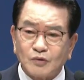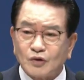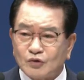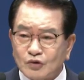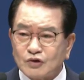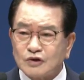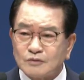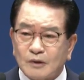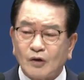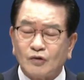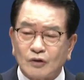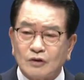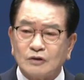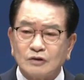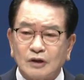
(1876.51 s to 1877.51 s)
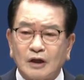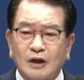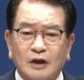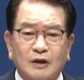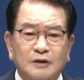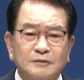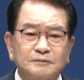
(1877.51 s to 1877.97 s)
I was
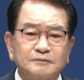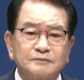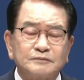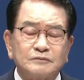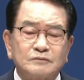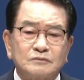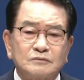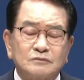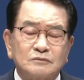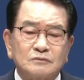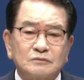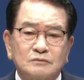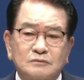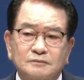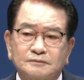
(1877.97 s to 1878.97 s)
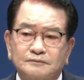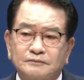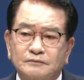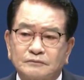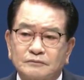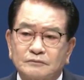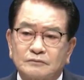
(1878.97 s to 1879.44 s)
evangelizing and
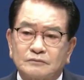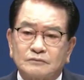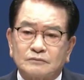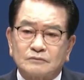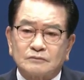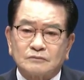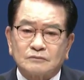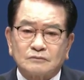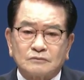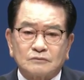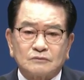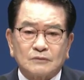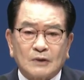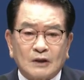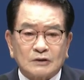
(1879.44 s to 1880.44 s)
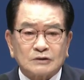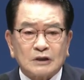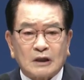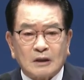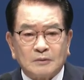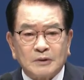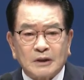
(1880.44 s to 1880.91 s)
doing my walk of faith
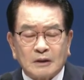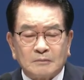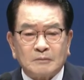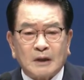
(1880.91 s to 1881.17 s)
diligently.